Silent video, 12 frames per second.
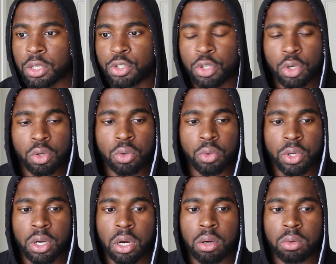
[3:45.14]
to,
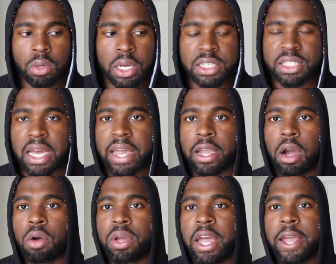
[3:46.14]
you know, it's like,
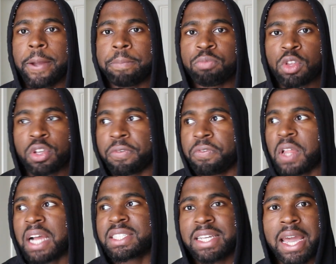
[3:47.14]
okay, to
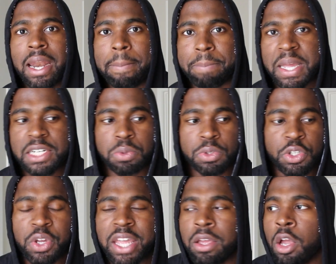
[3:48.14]
flexing at a beach, which
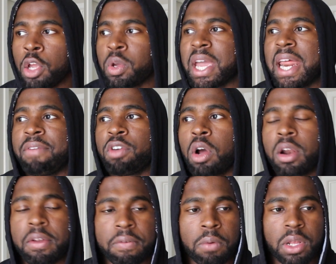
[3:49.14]
you can't even go
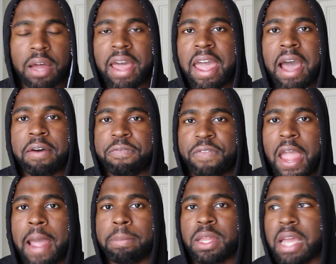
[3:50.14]
to a
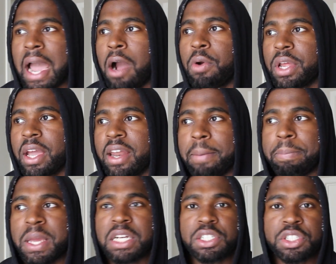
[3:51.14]
family outing at a
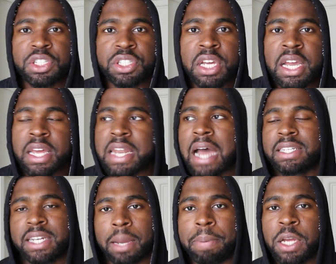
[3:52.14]
beach and just not
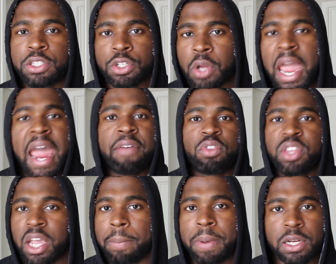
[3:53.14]
take a picture. You have to
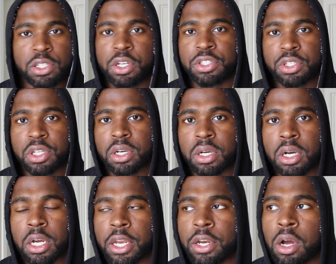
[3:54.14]
take a picture because you look
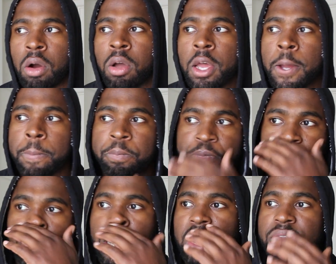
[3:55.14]
good. You know,
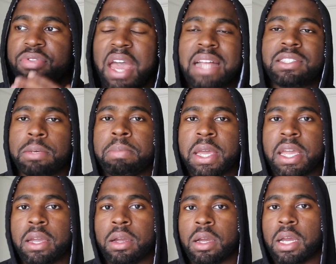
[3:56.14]
that to
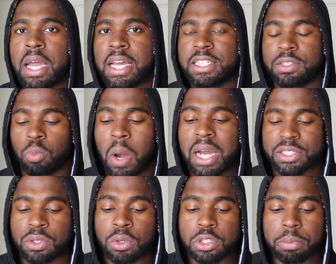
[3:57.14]
me is why
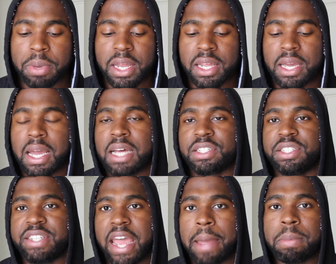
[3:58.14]
social media has
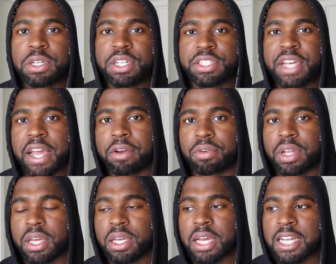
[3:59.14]
damaged integrity,